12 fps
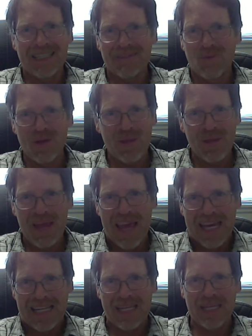One of the
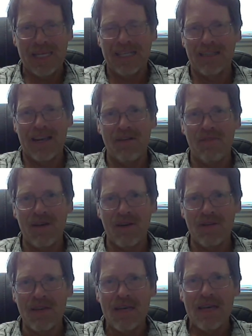handy things that I
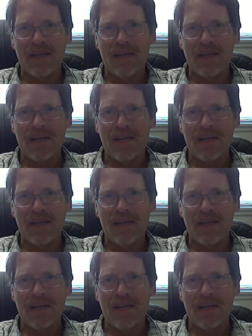found